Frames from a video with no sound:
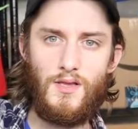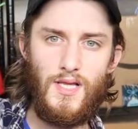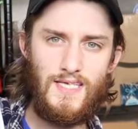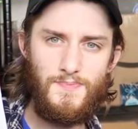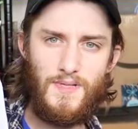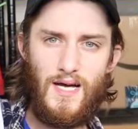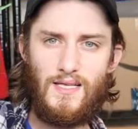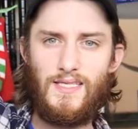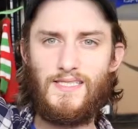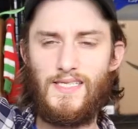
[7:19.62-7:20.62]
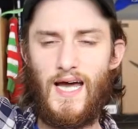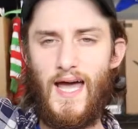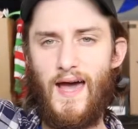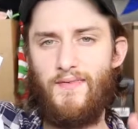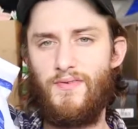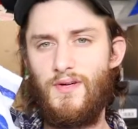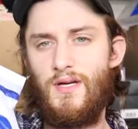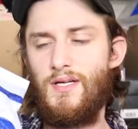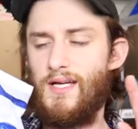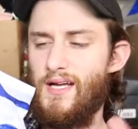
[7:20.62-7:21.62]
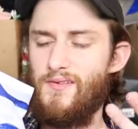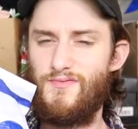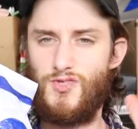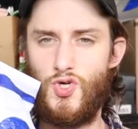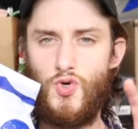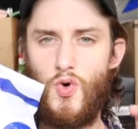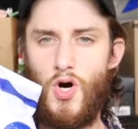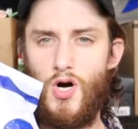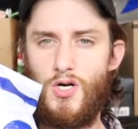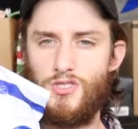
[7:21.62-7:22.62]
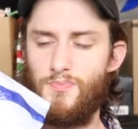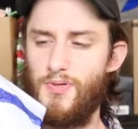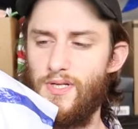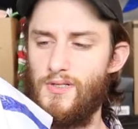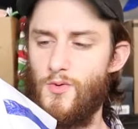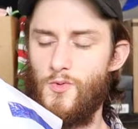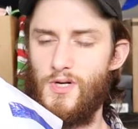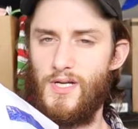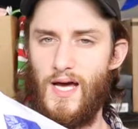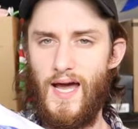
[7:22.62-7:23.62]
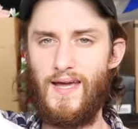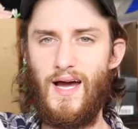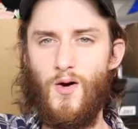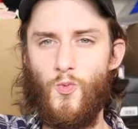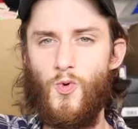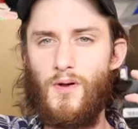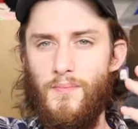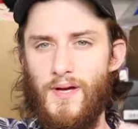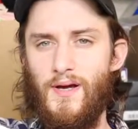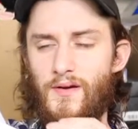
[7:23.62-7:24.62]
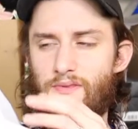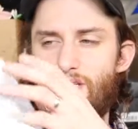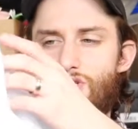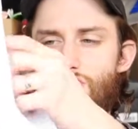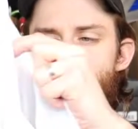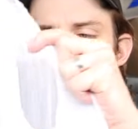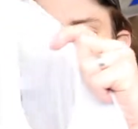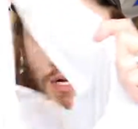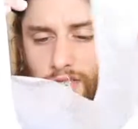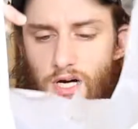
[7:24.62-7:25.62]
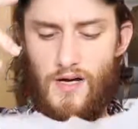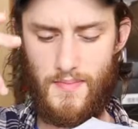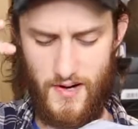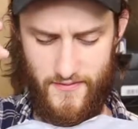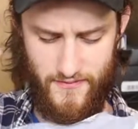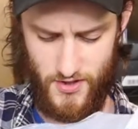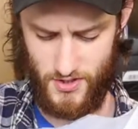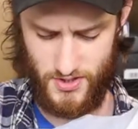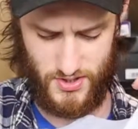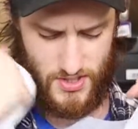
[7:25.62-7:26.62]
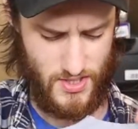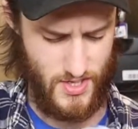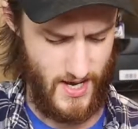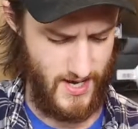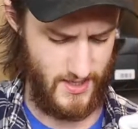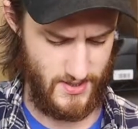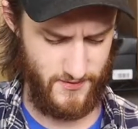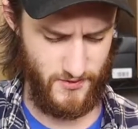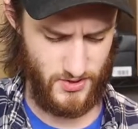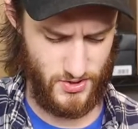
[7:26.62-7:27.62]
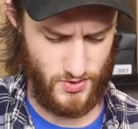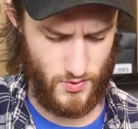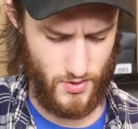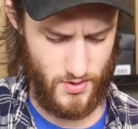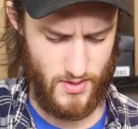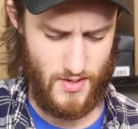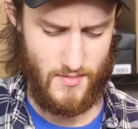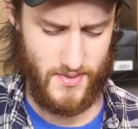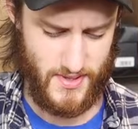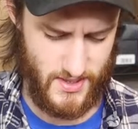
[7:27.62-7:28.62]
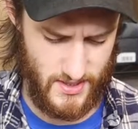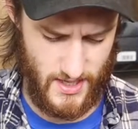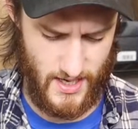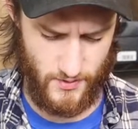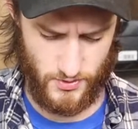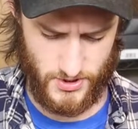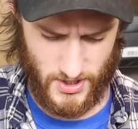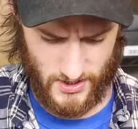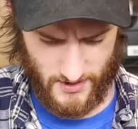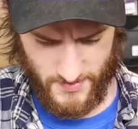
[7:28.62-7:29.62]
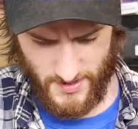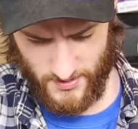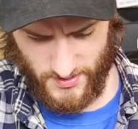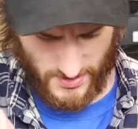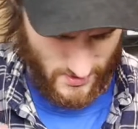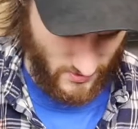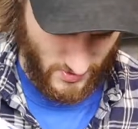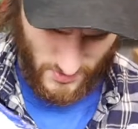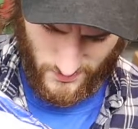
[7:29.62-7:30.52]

Last but not least, I have kind of two hauls put into one. I got one pair of these shoes that I'll talk about first at a different store, but then I will talk about the,